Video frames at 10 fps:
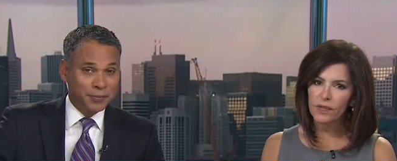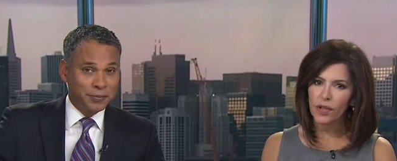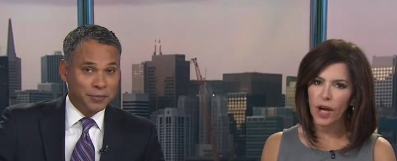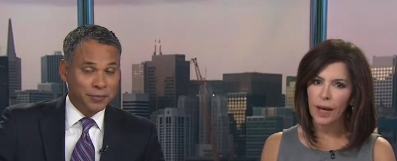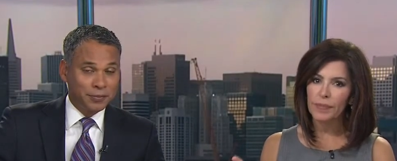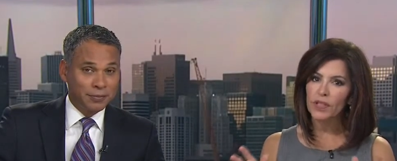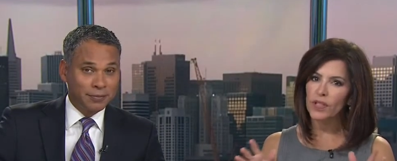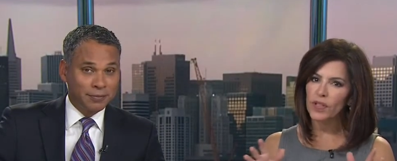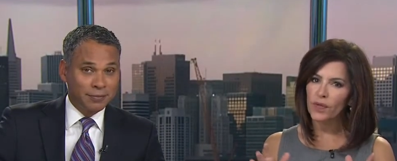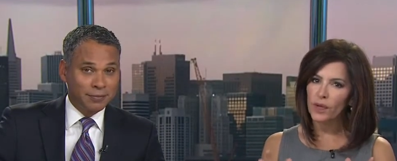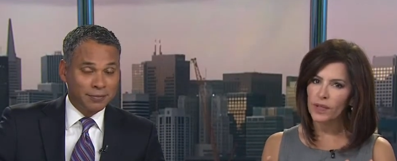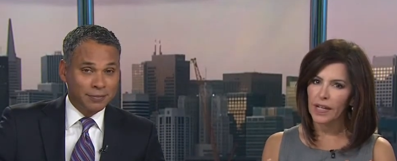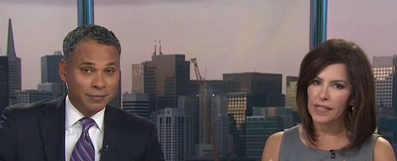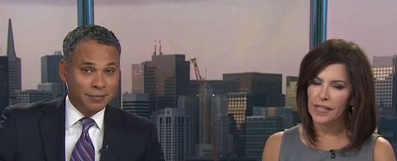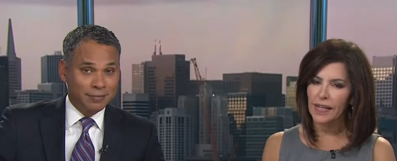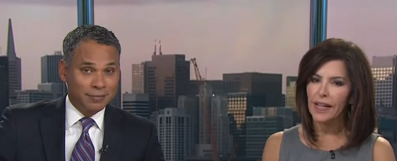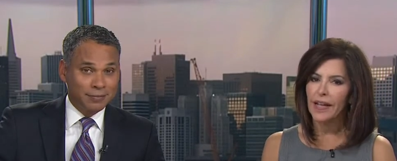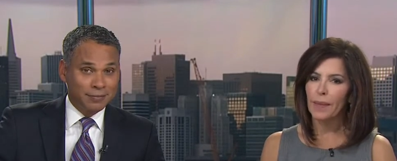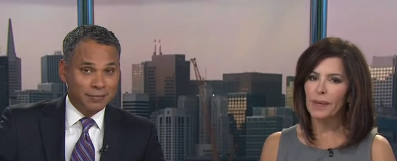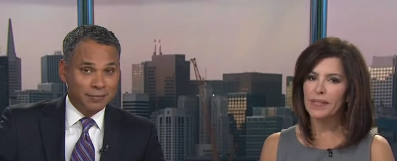Speaker 1: jobs, just a few dozen,
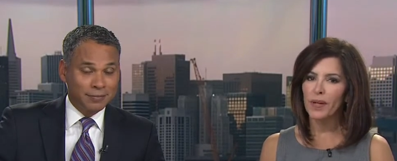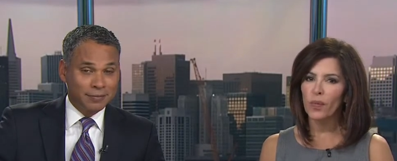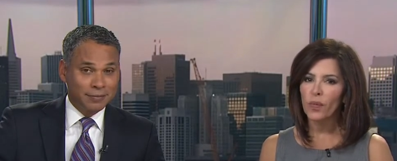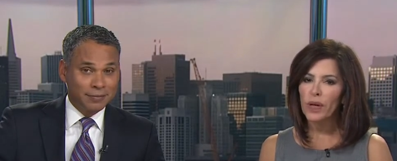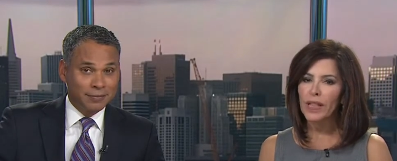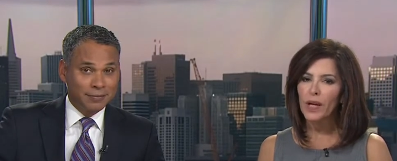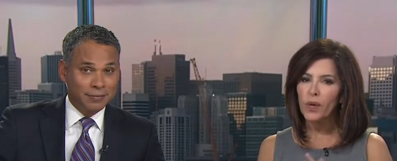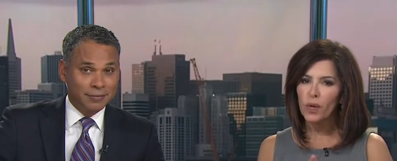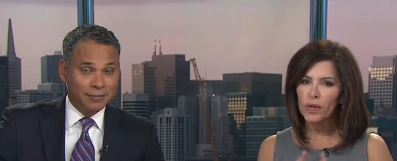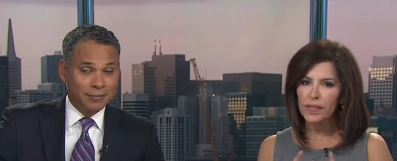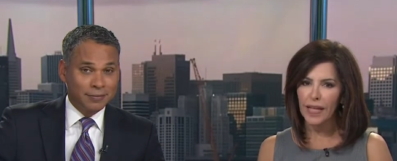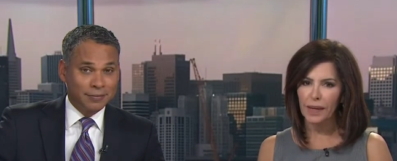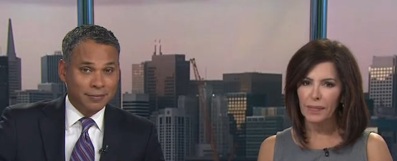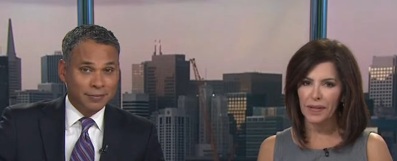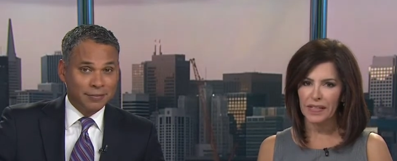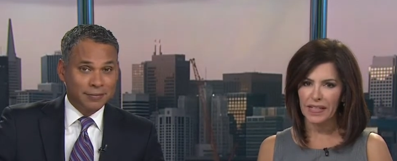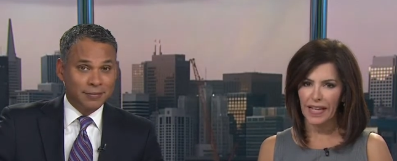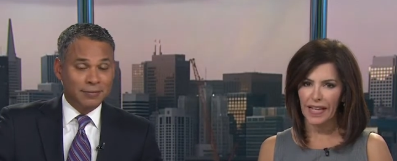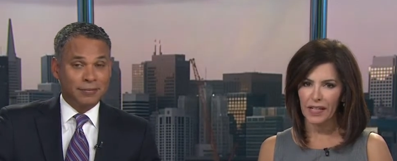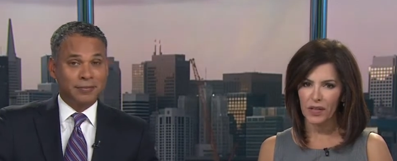but it's in a really cool segment of the tech
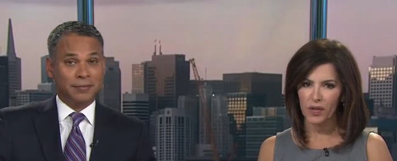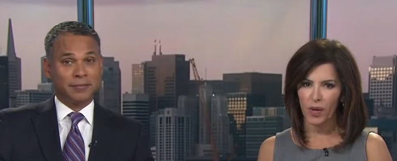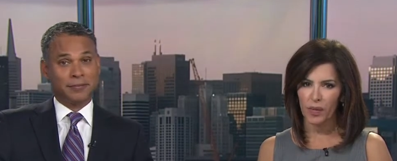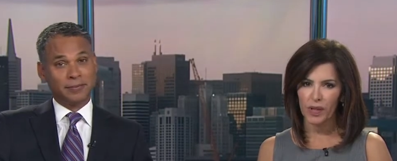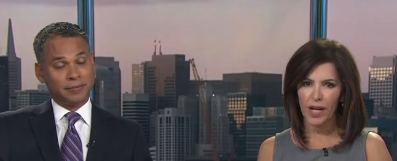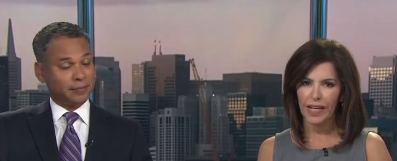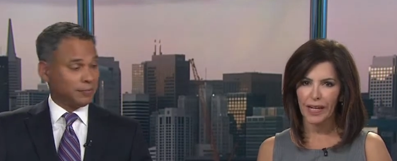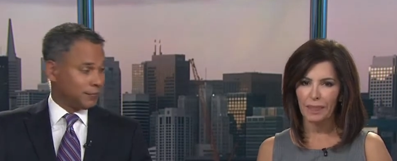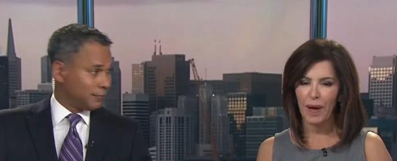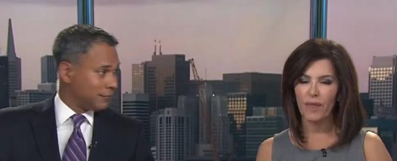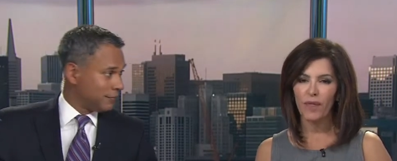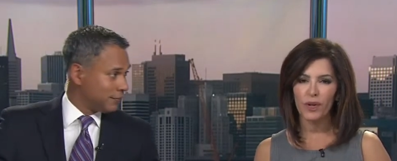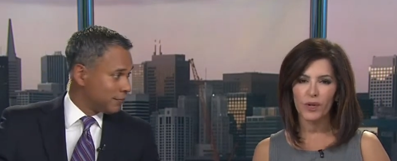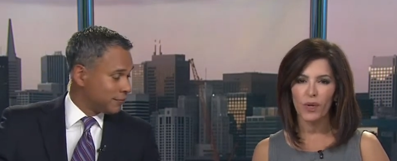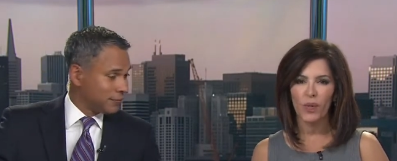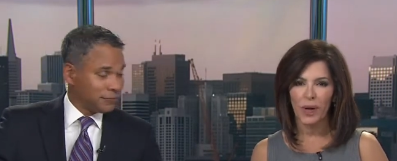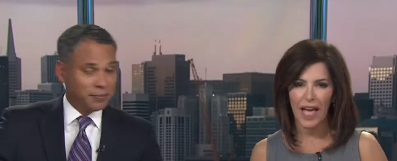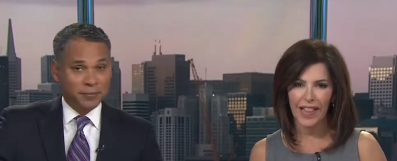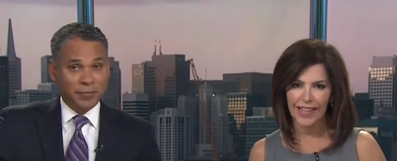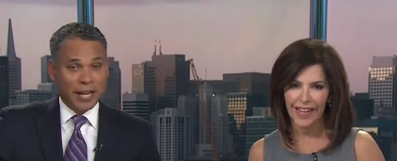industry. We're talking about virtual
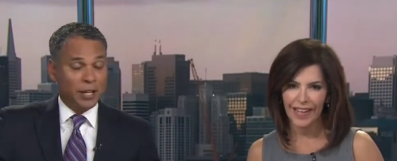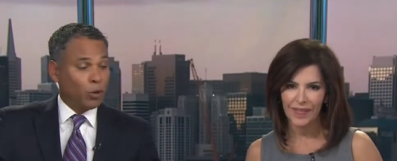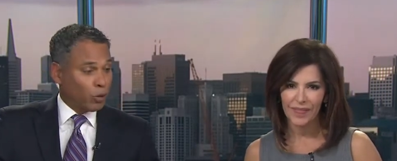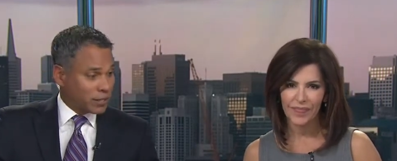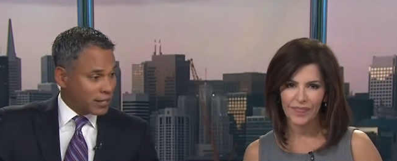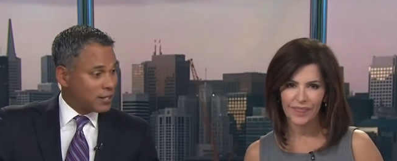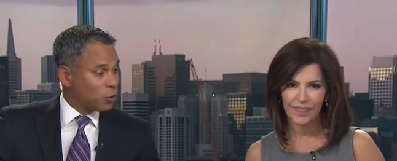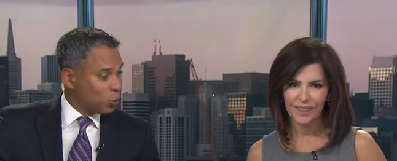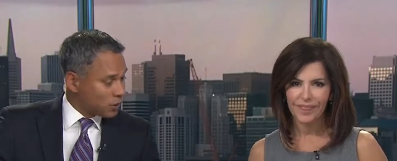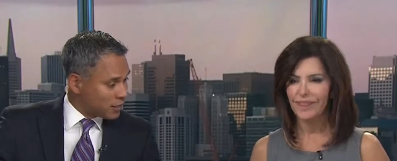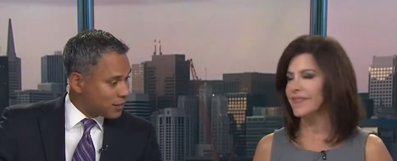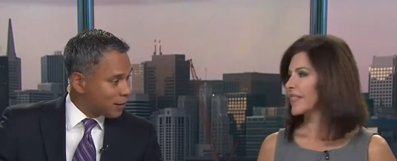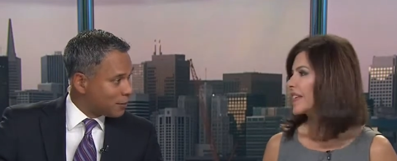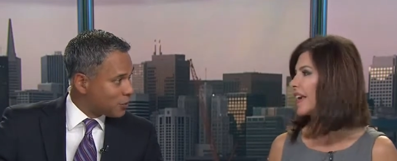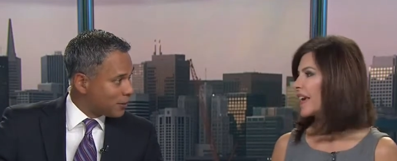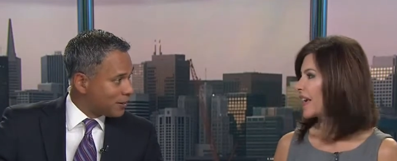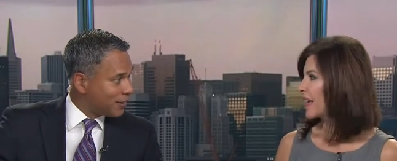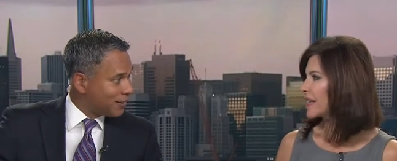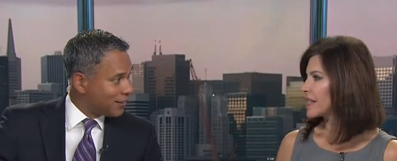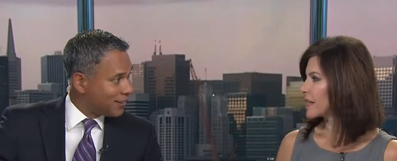reality.
Speaker 2: And who always gets the coolest assignments yes, around
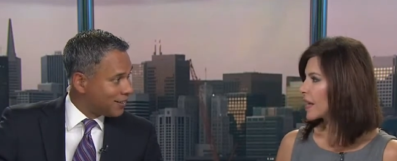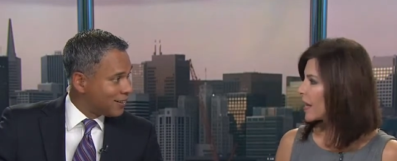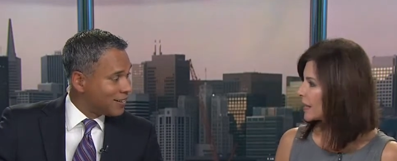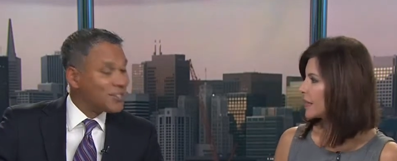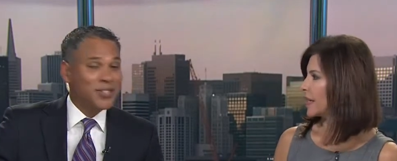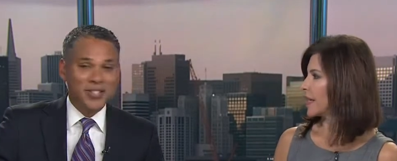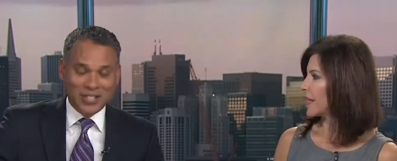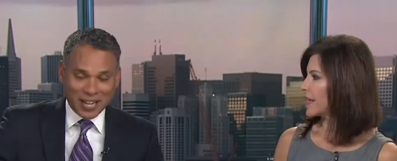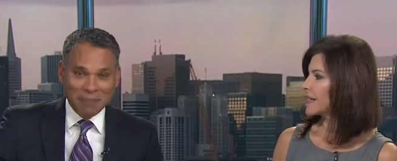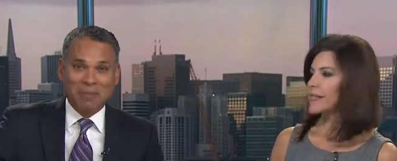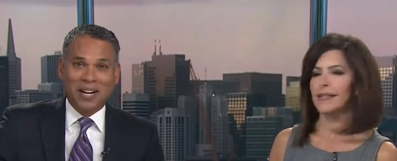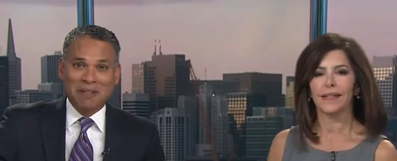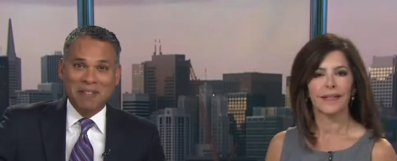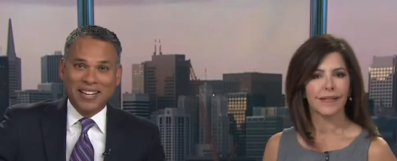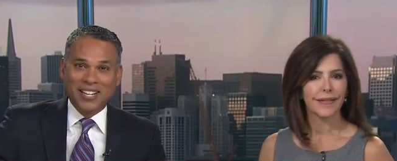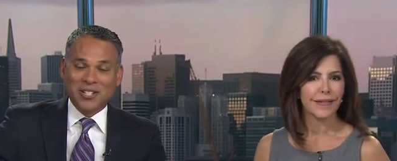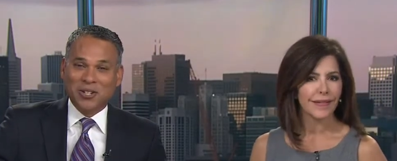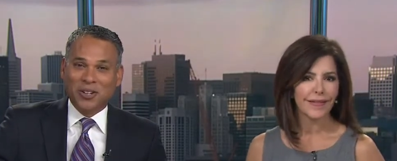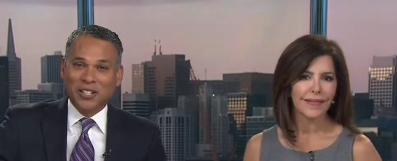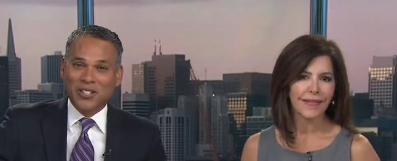here? Scott does. Scott Budman. In a
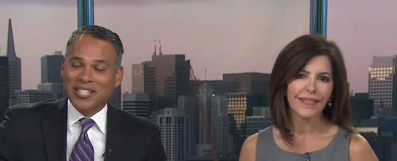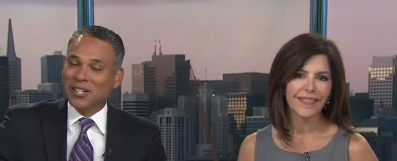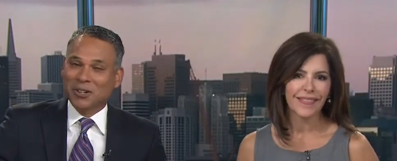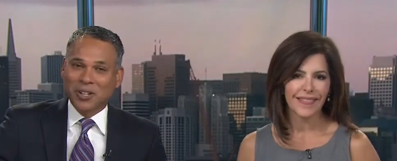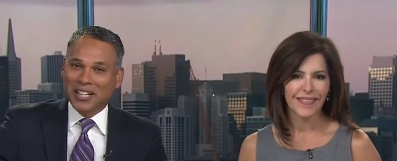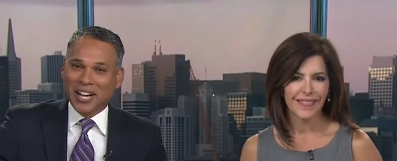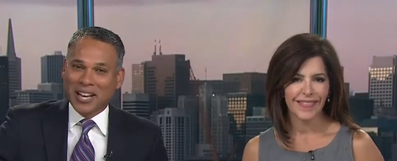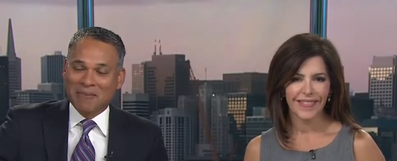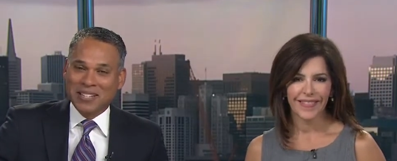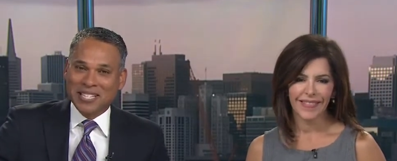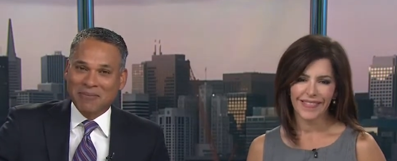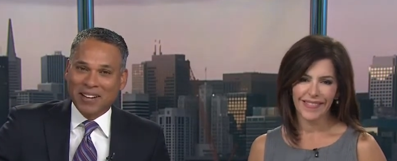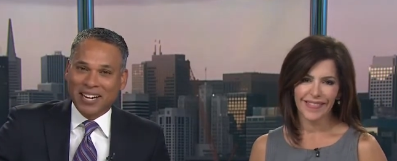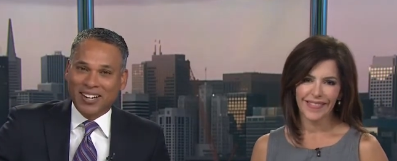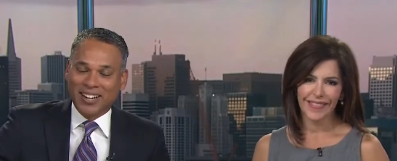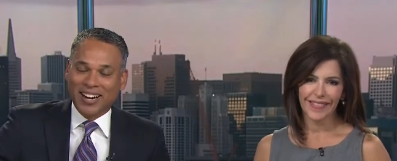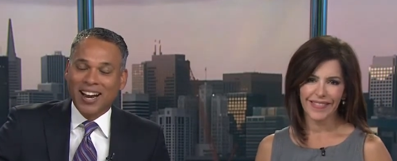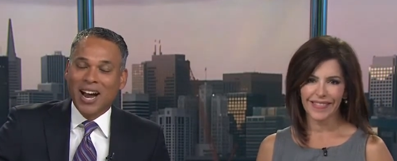story you'll see only on NBC Bay Area,